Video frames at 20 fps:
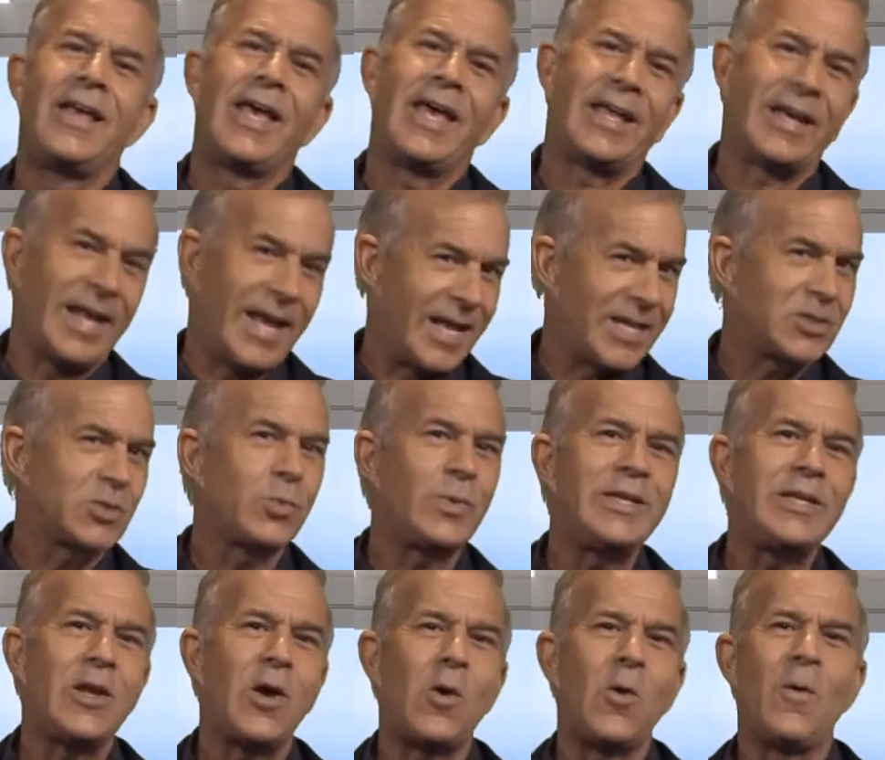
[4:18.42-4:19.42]
And as we
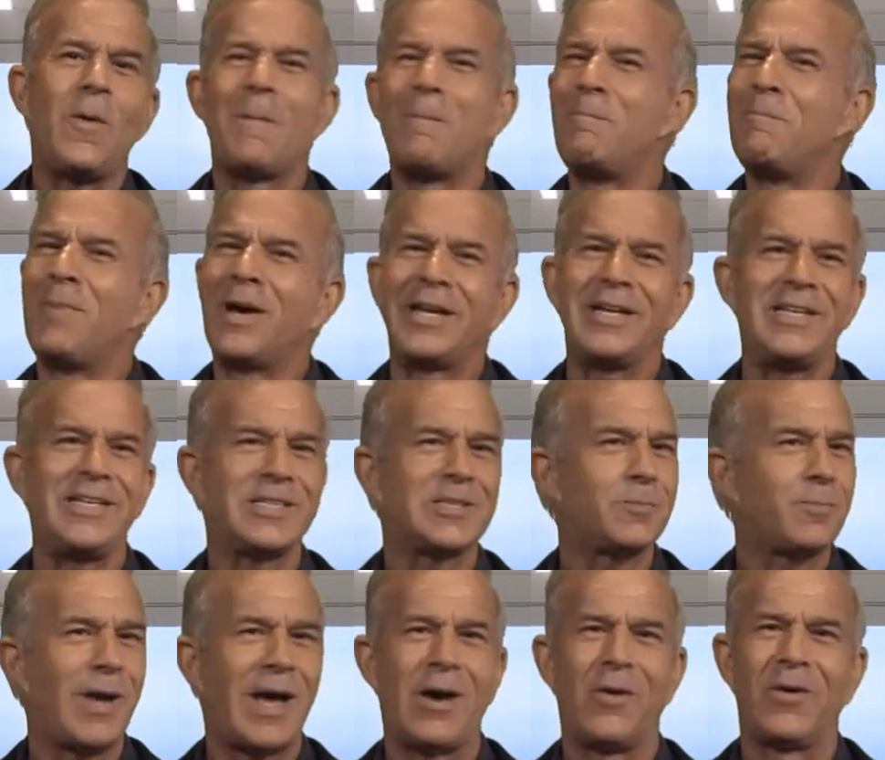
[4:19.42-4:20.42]
know, money is
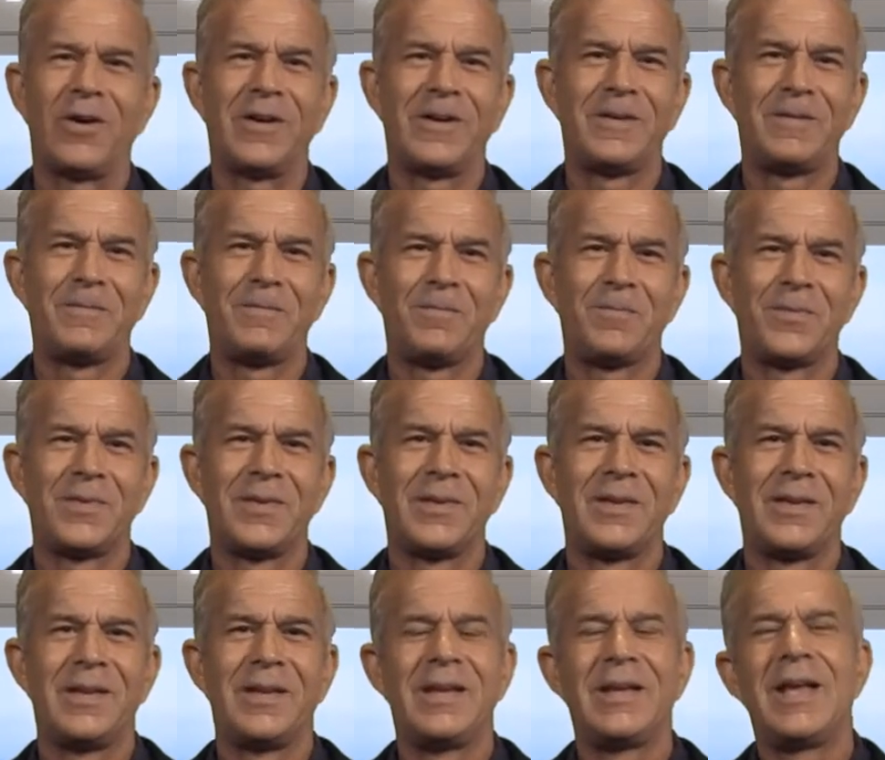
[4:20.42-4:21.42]
power.
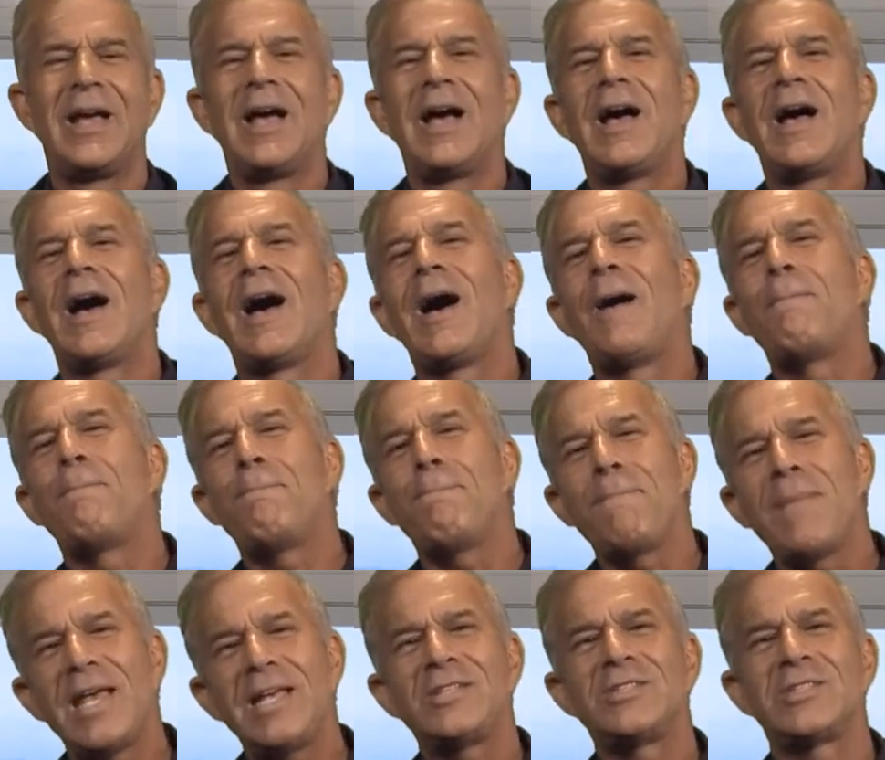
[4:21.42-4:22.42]

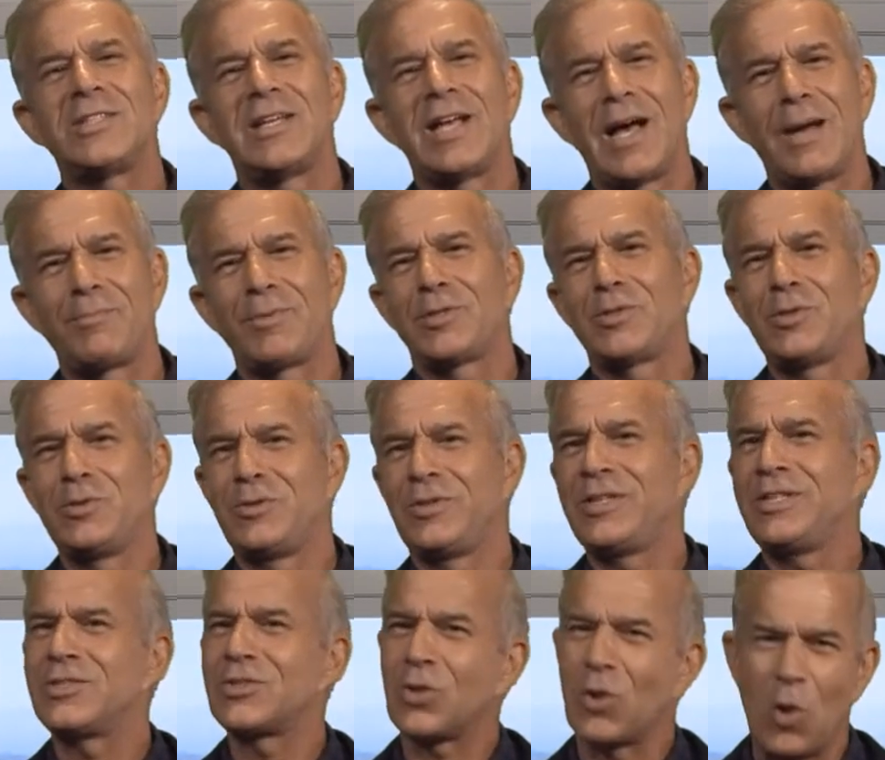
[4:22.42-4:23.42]
Amazing
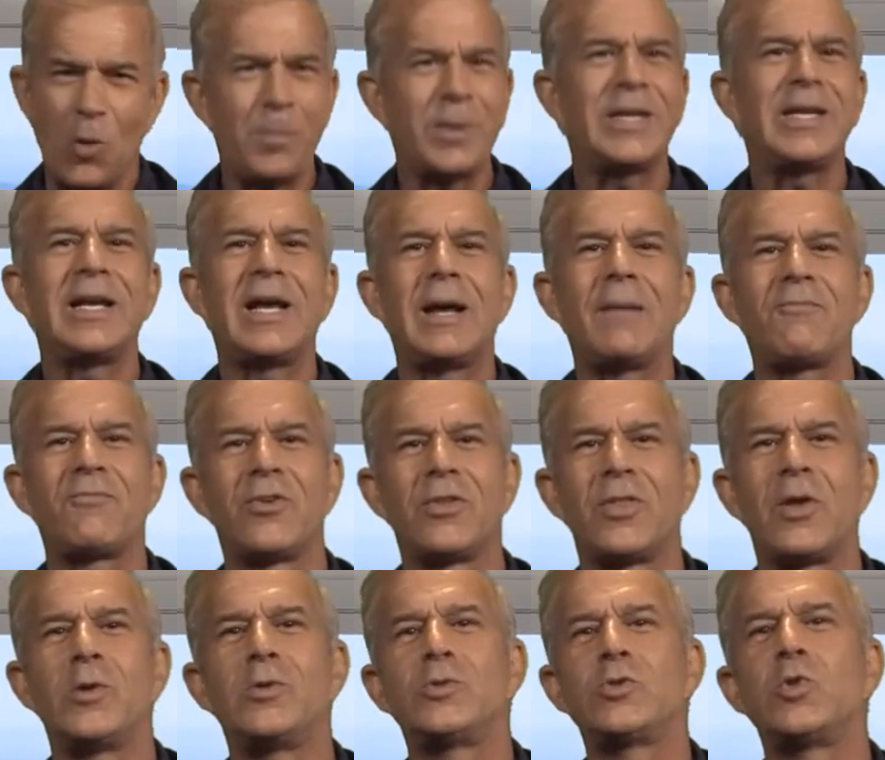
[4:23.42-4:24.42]
opportunities are opening up for
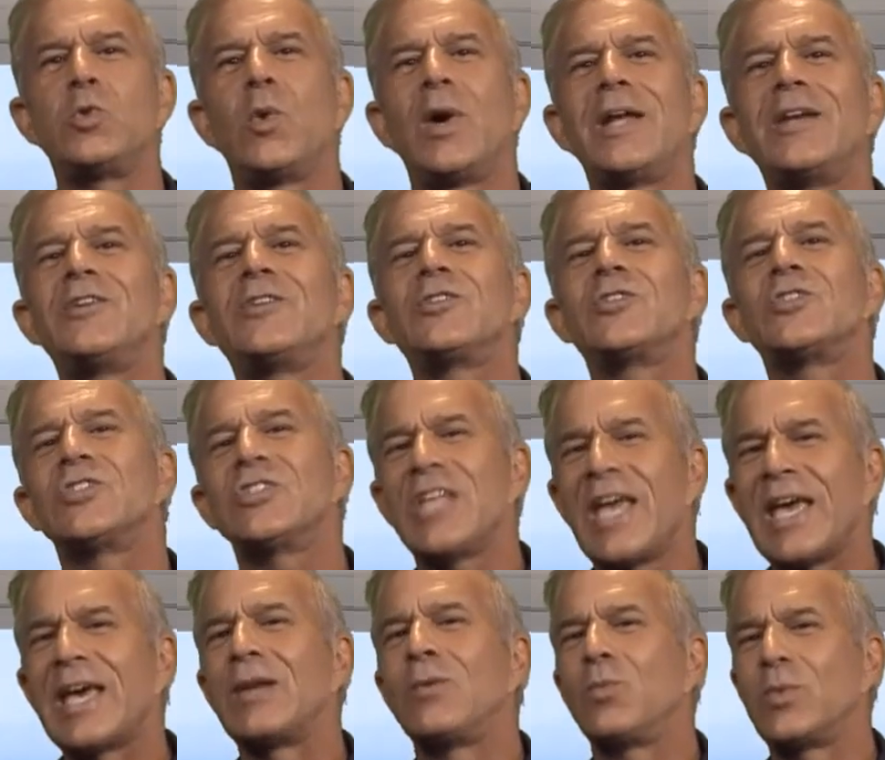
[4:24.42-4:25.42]
those who
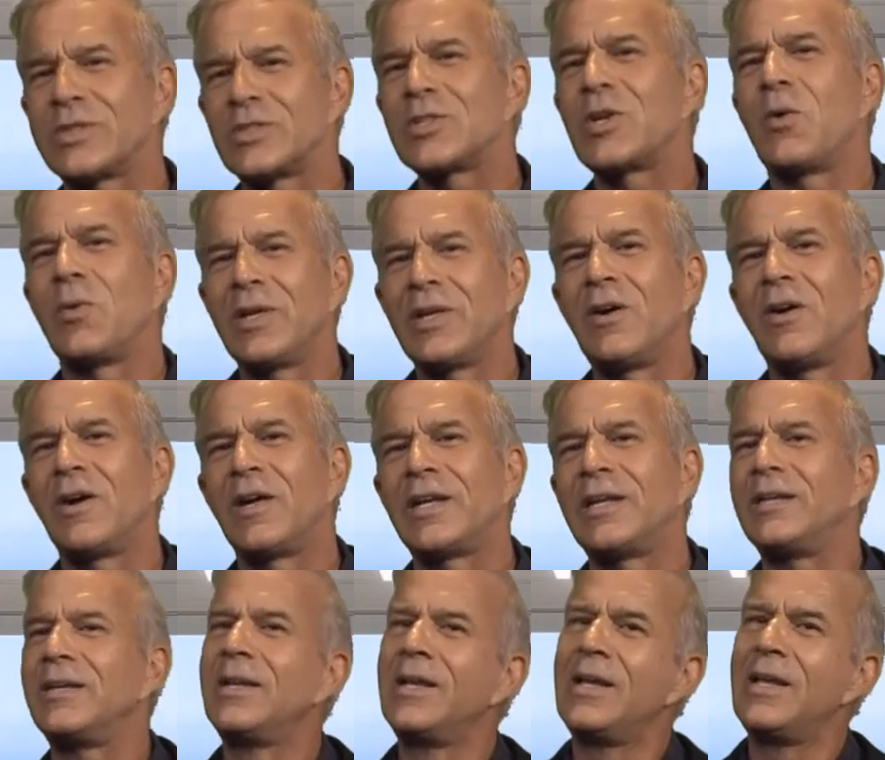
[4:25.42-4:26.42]
understand what's going on
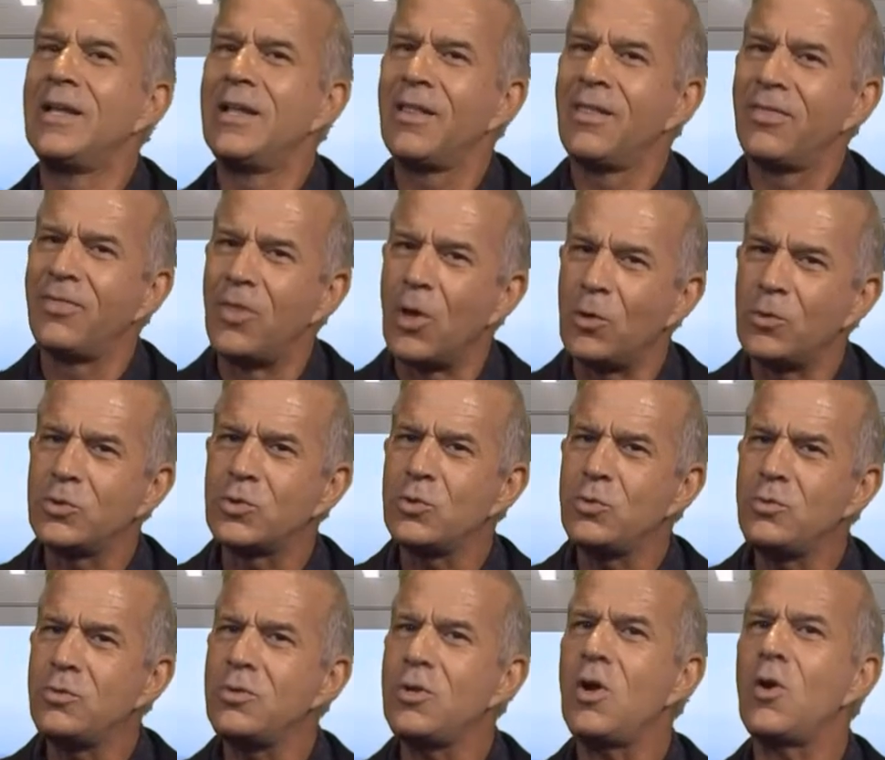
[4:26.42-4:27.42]
and those who
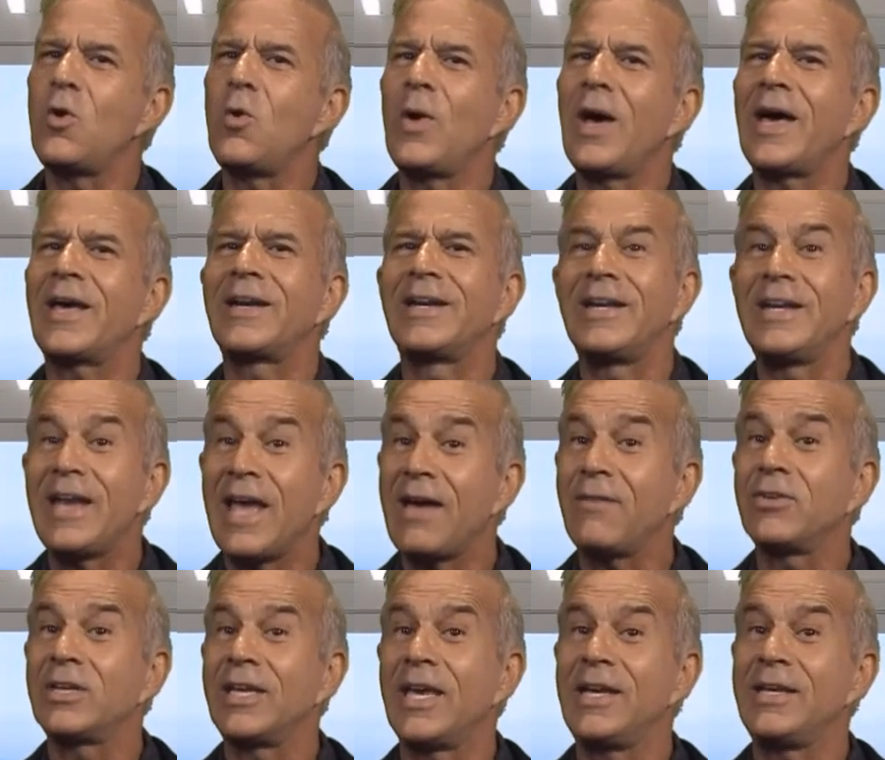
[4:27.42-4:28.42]
know how to
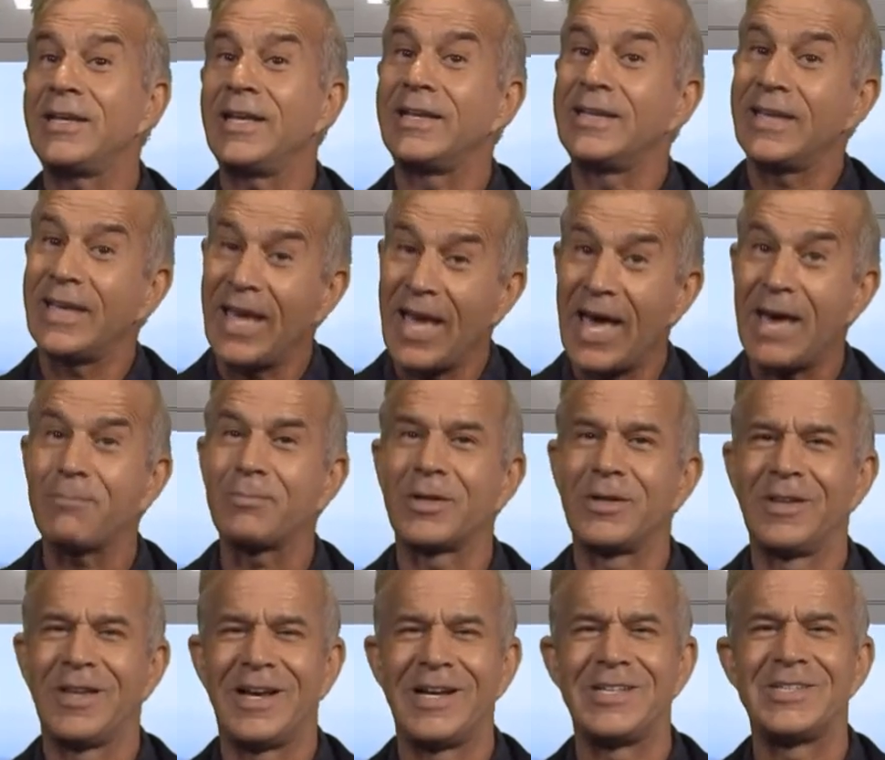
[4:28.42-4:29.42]
navigate and
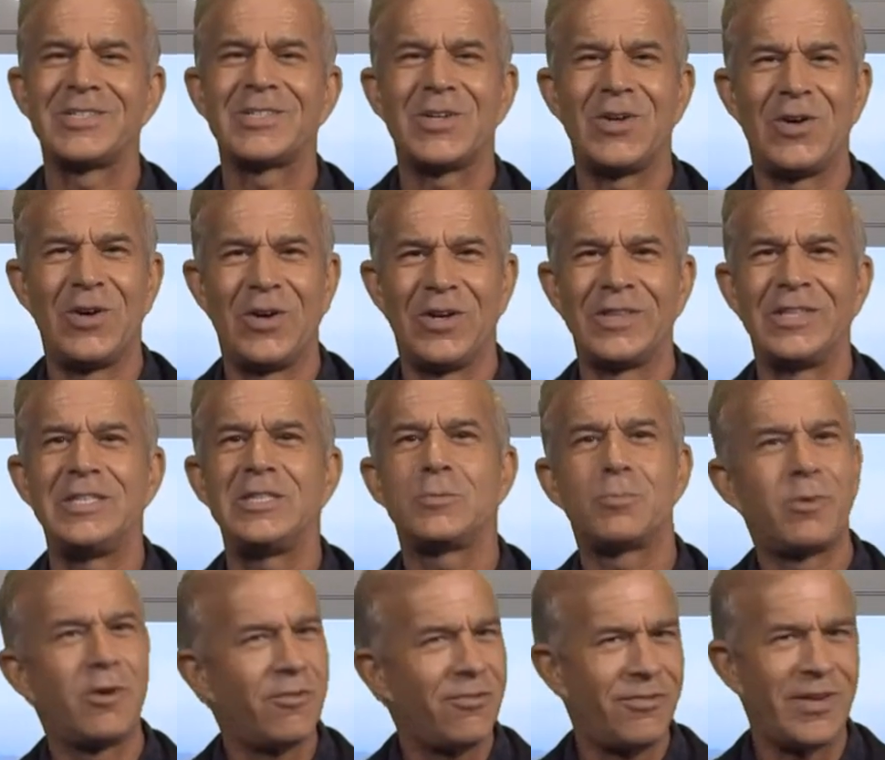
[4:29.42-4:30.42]
capitalize on these
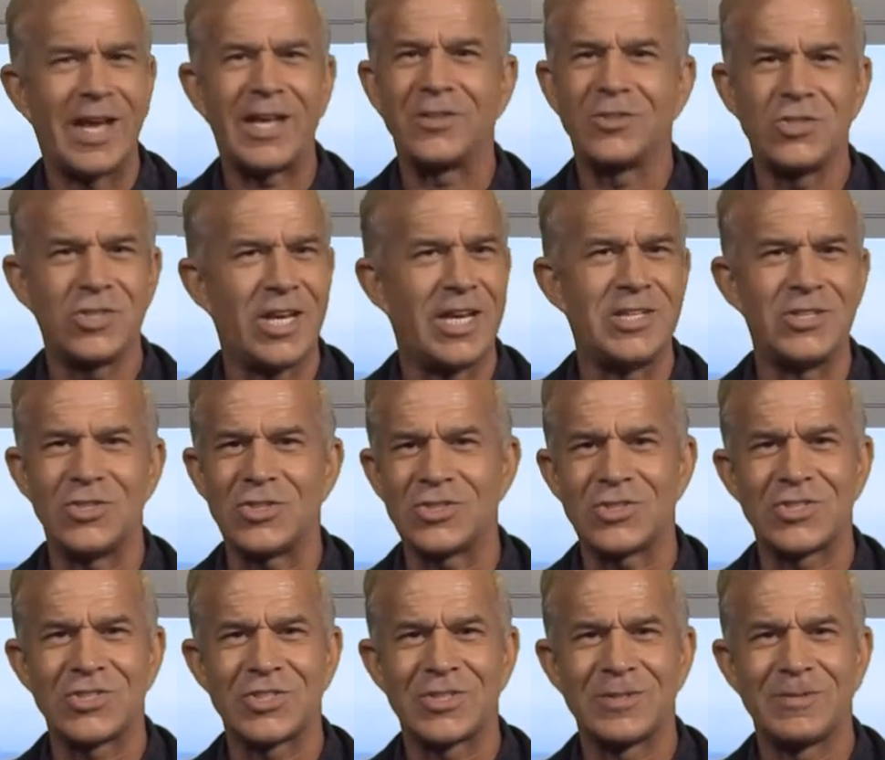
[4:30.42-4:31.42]
profound
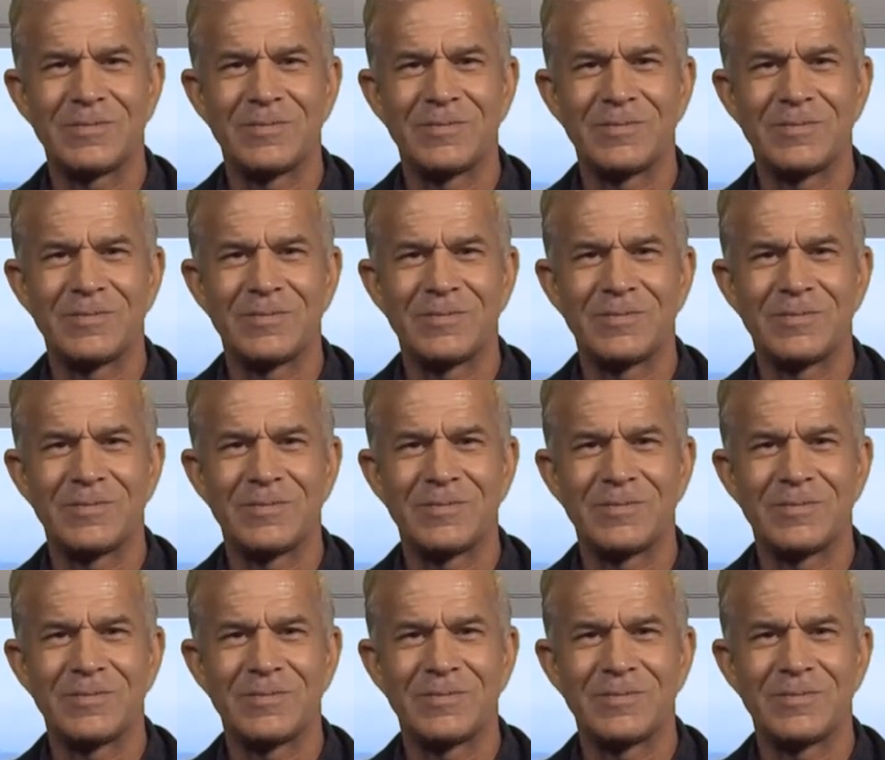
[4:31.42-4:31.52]
changes.